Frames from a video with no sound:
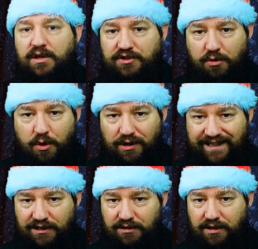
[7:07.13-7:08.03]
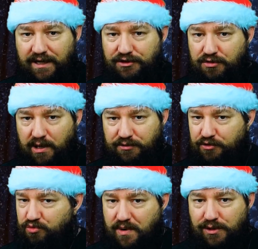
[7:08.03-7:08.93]
So a little
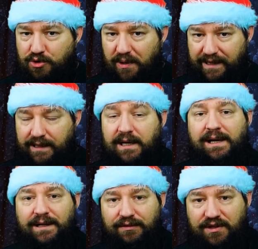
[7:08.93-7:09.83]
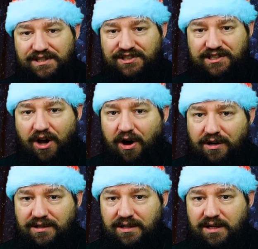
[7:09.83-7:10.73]
interruption, real quick. This
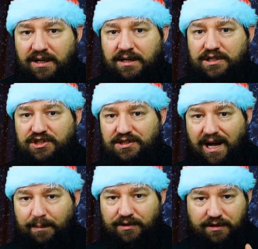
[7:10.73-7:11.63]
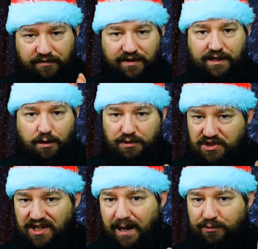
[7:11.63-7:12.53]
song stopped, the video
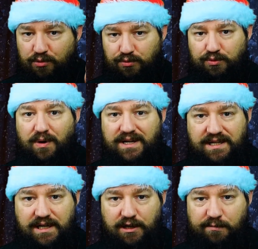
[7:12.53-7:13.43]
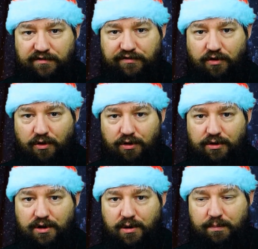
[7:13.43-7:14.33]
stopped right here
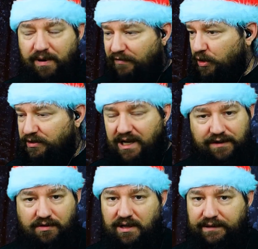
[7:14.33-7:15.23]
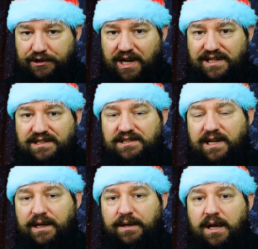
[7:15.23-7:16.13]
before Pavarotti ever got the chance to
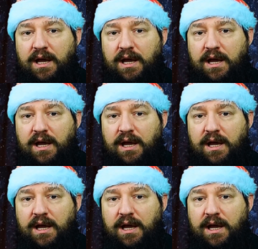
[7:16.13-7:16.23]
sing.